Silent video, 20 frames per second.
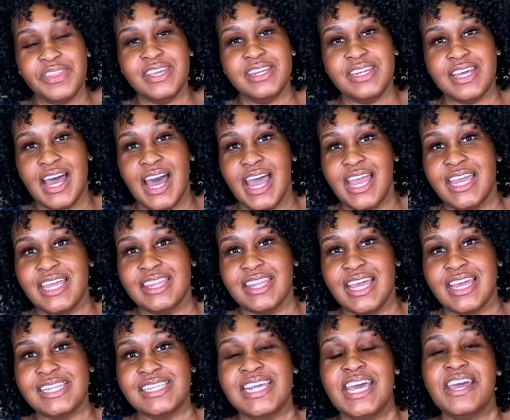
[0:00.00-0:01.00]
diet
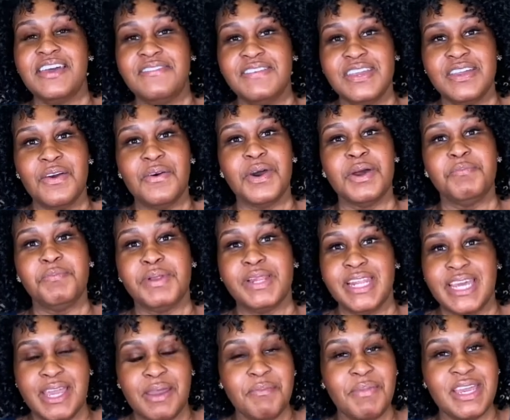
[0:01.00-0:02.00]
that's heavy on
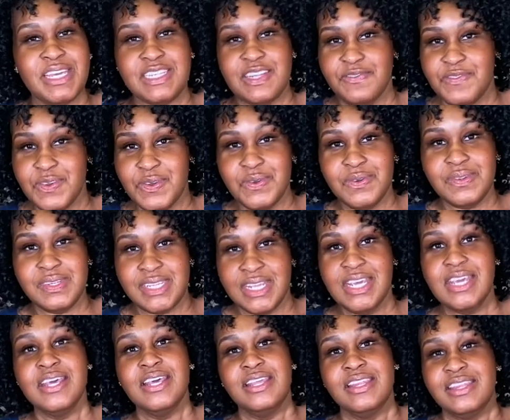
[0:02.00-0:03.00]
plant based foods,
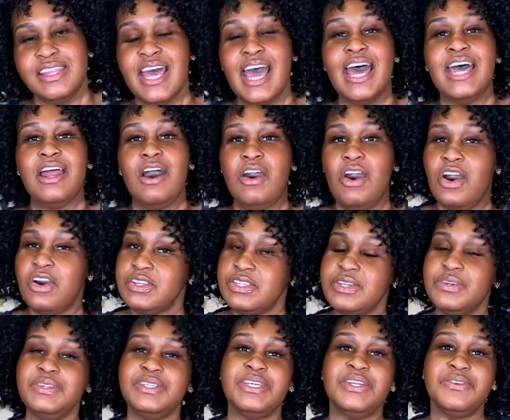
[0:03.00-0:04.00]
that also
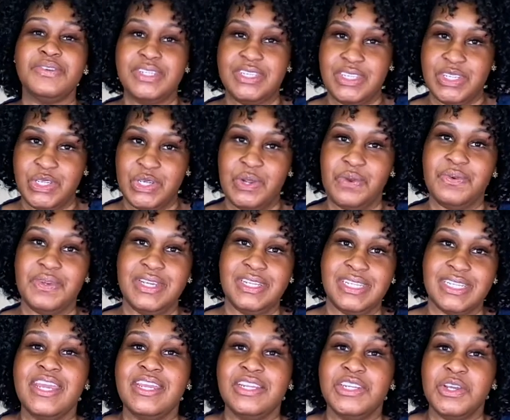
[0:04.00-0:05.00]
decreases your
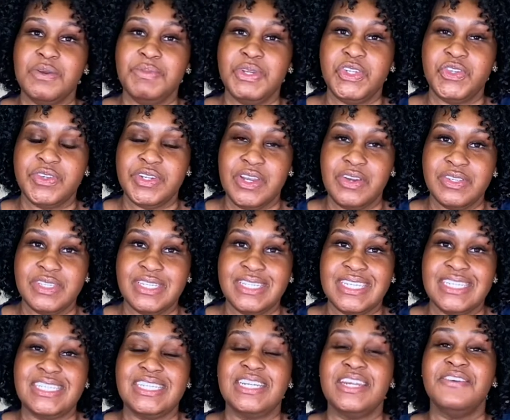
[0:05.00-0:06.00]
risk. Endometriosis
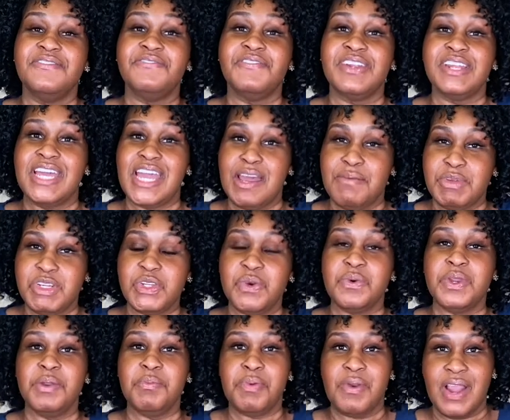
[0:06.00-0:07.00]
is an
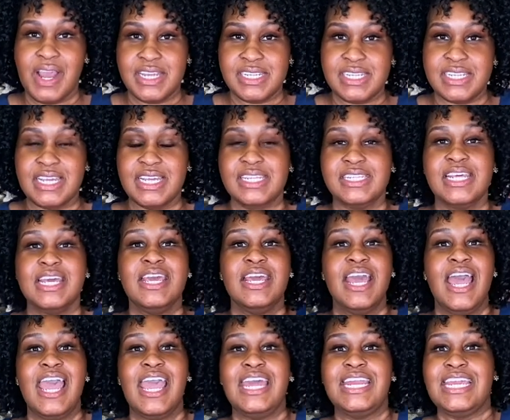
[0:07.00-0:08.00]
inflammatory process,
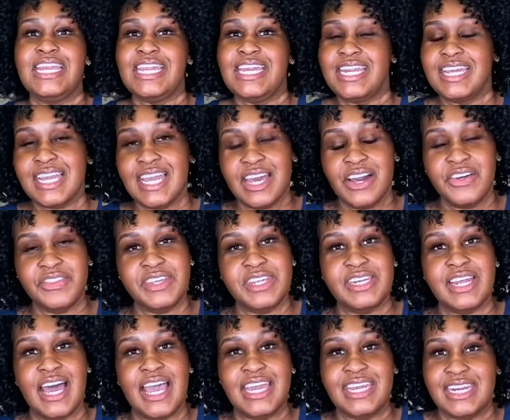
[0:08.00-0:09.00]
and eating a healthy
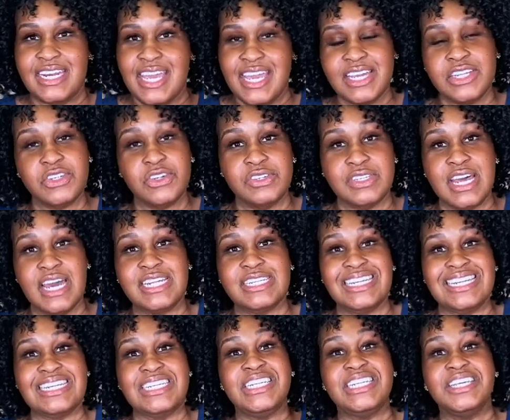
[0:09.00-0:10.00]
diet and
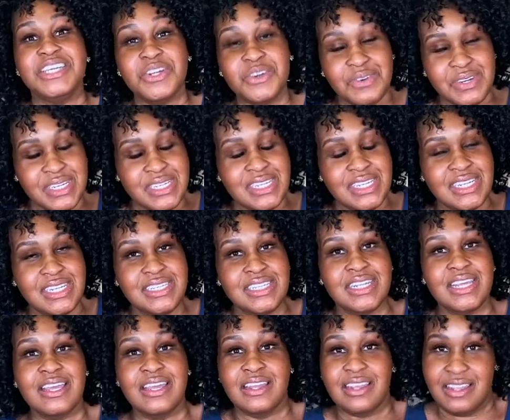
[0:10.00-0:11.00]
exercising decreases
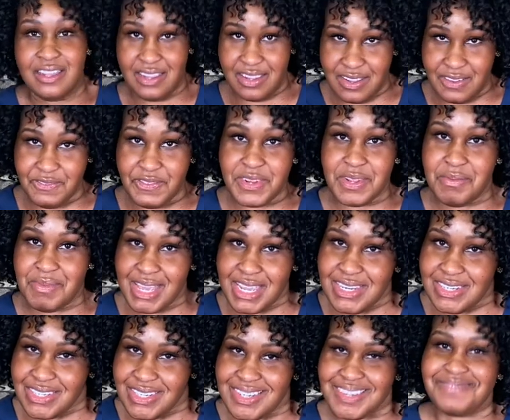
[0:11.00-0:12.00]

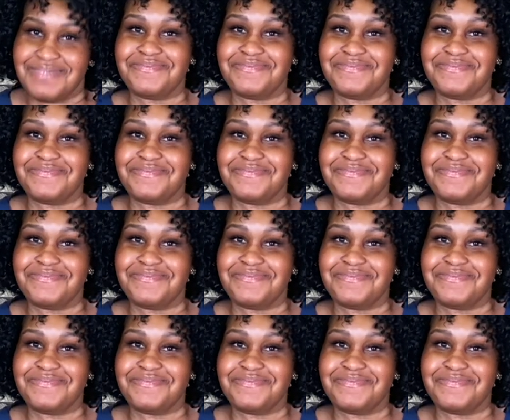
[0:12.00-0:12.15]
inflammation.